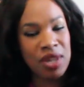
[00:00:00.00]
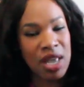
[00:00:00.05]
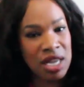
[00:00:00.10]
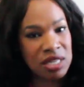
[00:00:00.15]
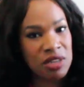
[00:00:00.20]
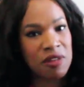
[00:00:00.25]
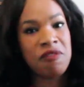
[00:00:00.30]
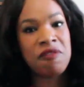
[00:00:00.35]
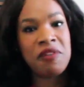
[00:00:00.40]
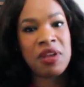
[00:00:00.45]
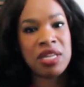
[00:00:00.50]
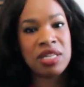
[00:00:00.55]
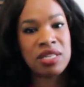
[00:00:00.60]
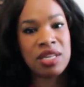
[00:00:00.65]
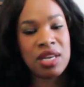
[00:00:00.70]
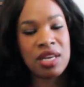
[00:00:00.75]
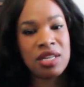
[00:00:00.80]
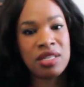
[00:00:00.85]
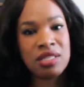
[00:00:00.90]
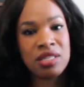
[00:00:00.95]
a
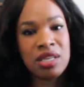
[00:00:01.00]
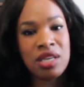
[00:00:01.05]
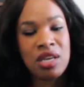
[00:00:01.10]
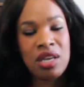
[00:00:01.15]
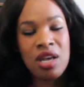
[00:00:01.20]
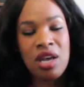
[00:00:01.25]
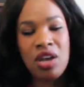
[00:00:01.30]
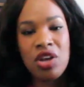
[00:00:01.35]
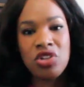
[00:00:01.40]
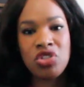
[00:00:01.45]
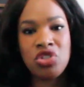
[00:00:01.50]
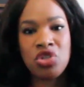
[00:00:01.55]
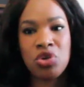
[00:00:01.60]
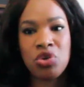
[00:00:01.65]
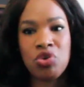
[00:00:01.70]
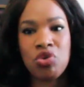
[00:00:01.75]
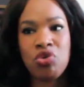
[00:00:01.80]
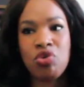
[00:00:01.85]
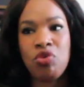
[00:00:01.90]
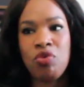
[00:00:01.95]
defendant
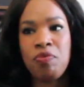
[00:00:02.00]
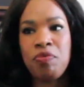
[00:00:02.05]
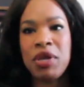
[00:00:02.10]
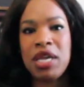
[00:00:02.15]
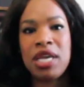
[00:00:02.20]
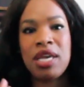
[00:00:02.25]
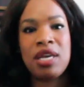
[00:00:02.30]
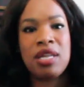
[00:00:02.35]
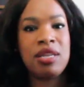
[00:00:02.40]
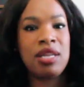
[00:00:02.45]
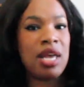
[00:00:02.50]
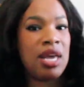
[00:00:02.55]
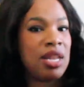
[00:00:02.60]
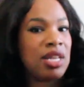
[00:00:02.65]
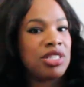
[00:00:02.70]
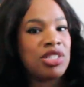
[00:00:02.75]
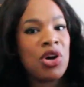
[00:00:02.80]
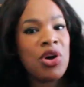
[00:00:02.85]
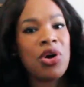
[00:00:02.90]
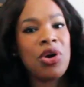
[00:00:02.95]
to being an
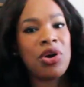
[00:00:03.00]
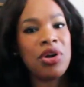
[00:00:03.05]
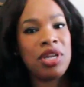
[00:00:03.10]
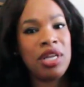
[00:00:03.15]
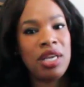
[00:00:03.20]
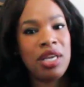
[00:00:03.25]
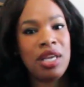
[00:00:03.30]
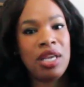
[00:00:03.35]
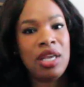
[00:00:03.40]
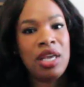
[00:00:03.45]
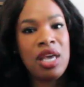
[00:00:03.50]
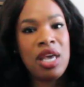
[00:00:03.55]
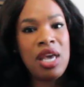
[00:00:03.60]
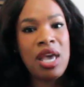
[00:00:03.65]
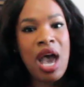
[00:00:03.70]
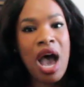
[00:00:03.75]
attorney,